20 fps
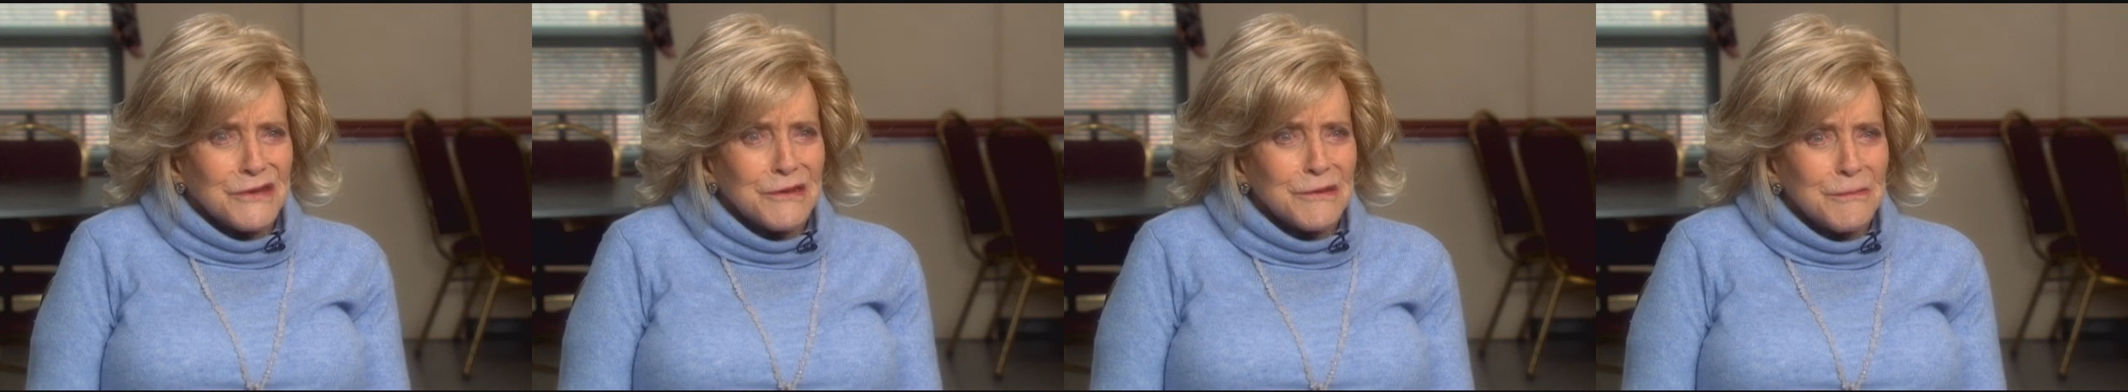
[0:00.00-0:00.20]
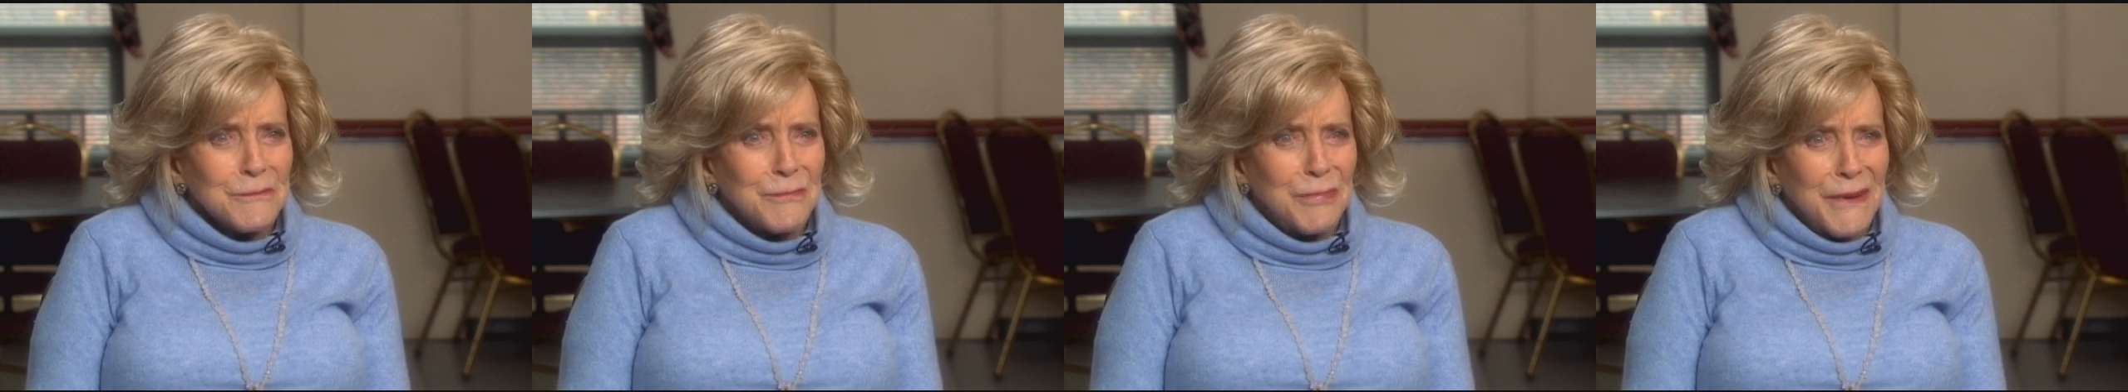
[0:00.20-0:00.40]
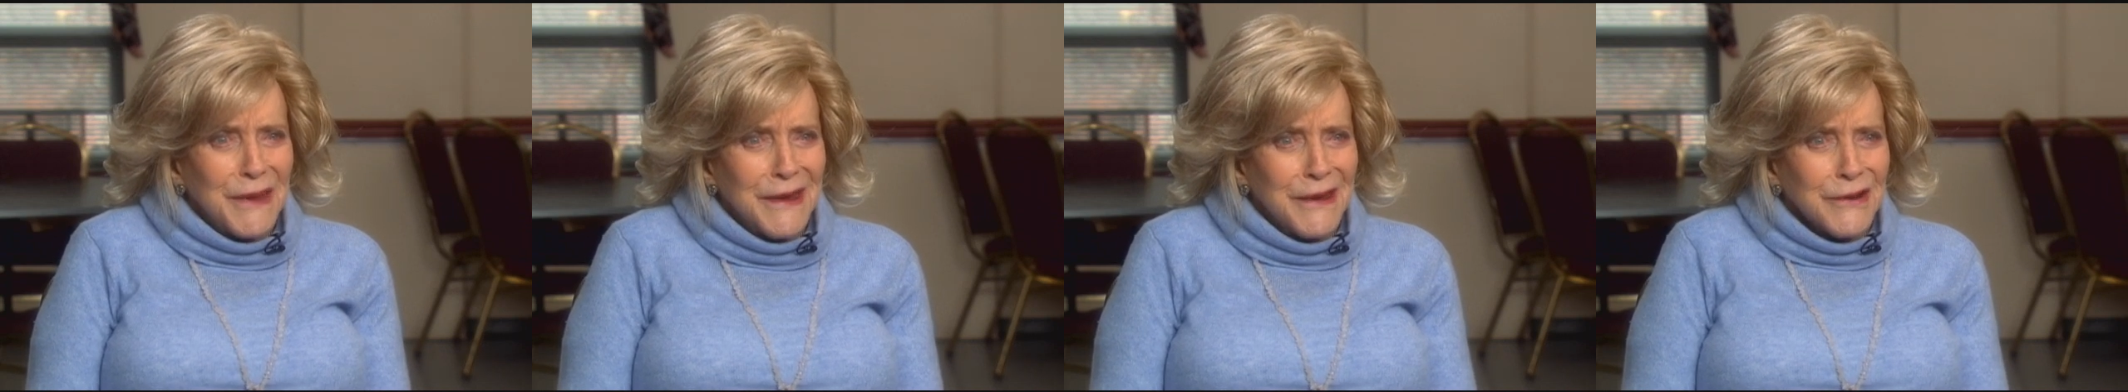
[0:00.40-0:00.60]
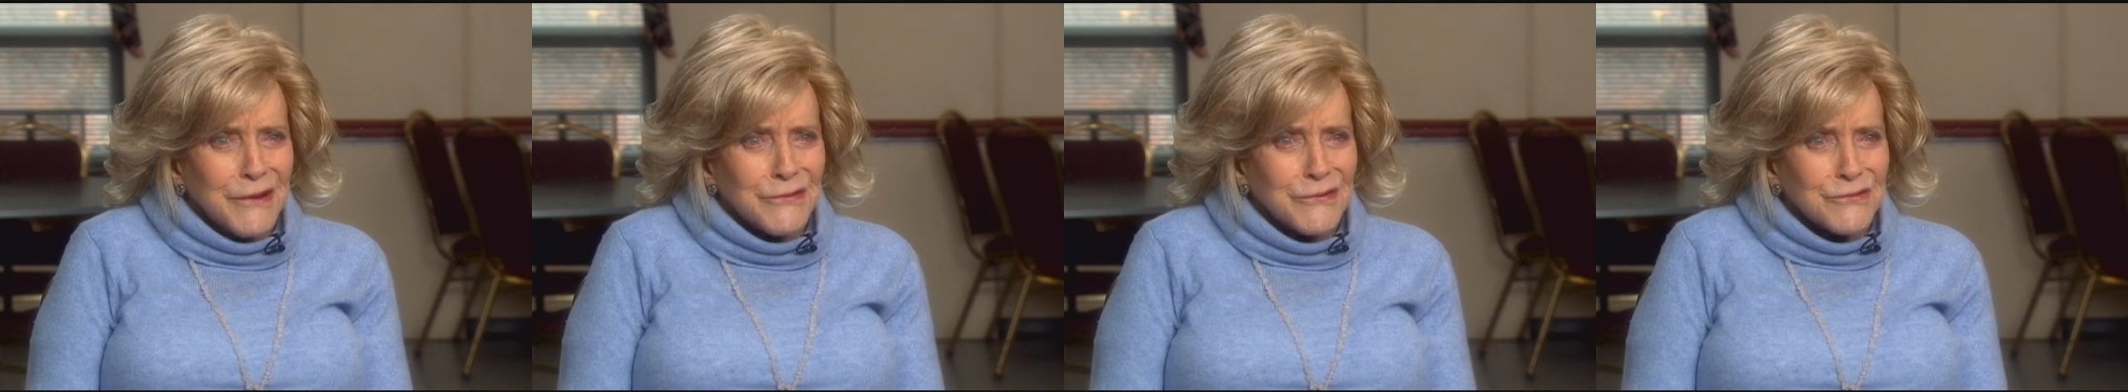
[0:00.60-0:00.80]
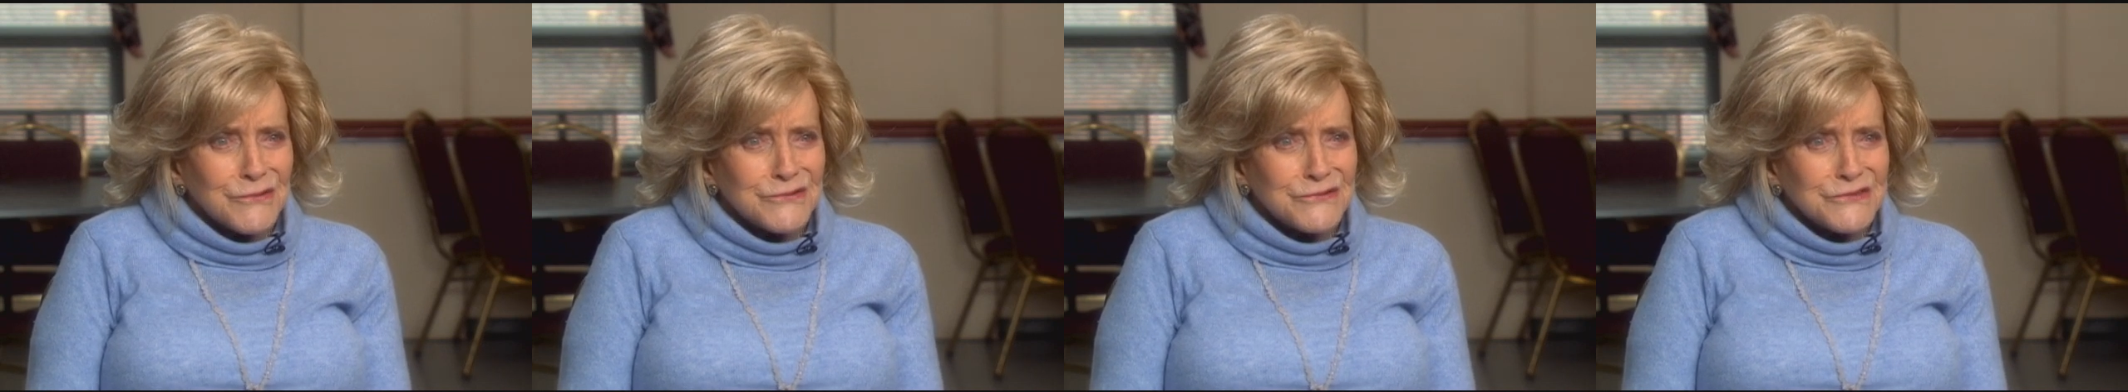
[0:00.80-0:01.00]

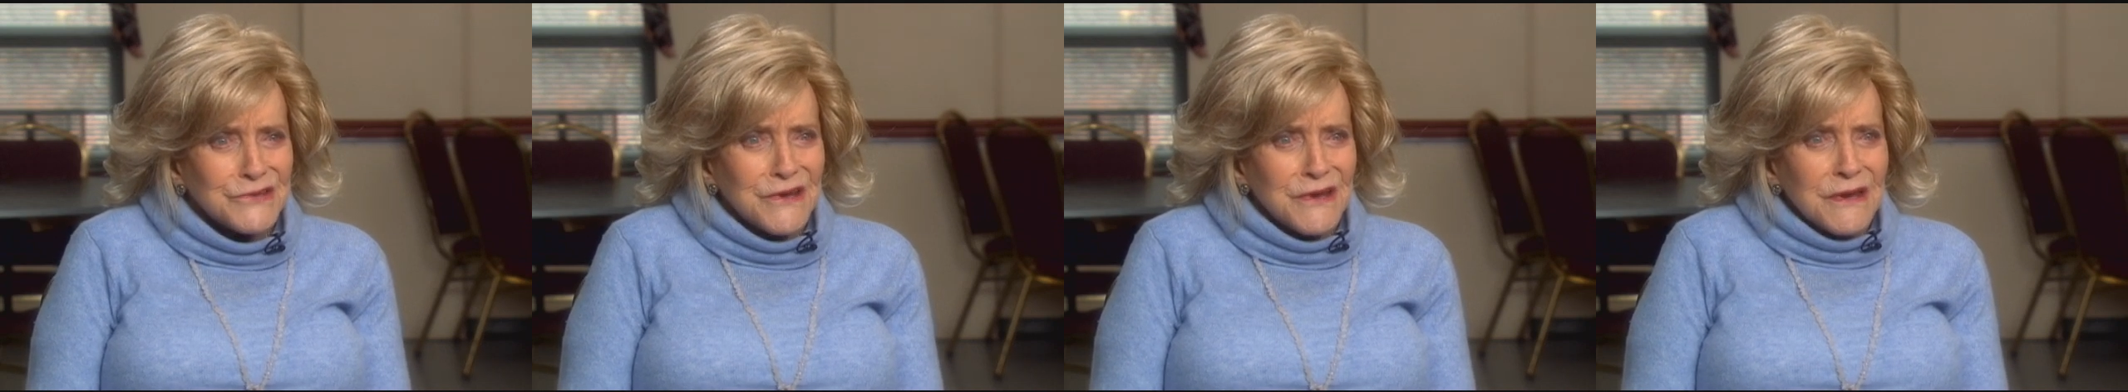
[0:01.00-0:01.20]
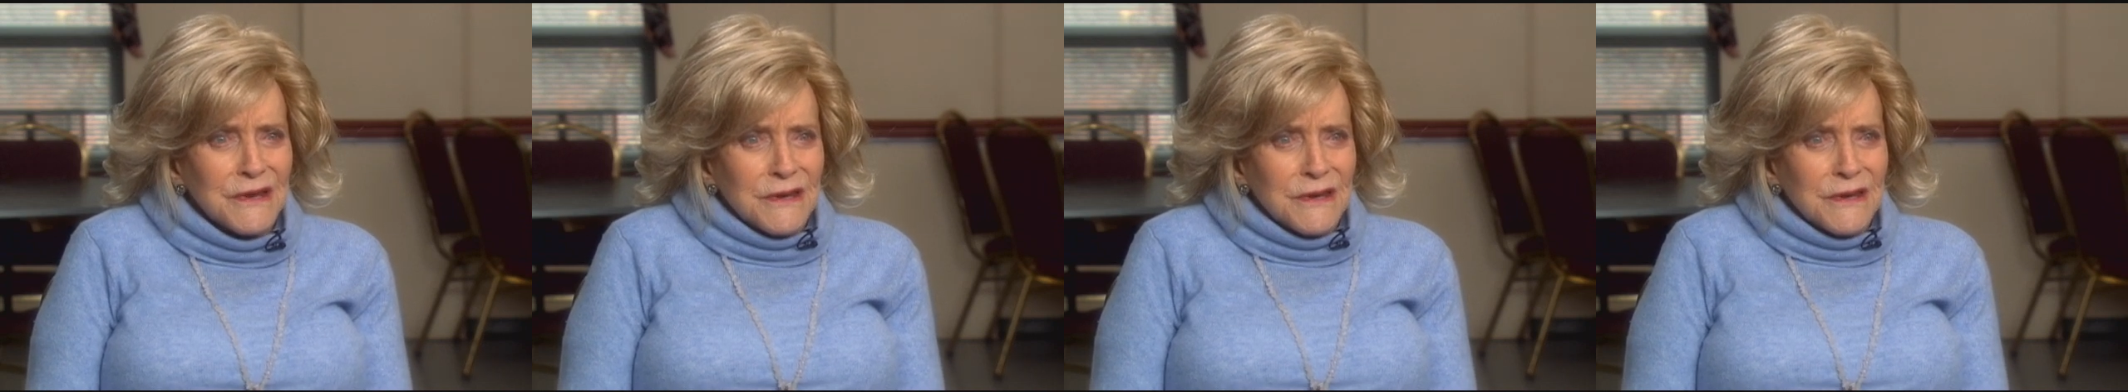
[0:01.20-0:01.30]
compares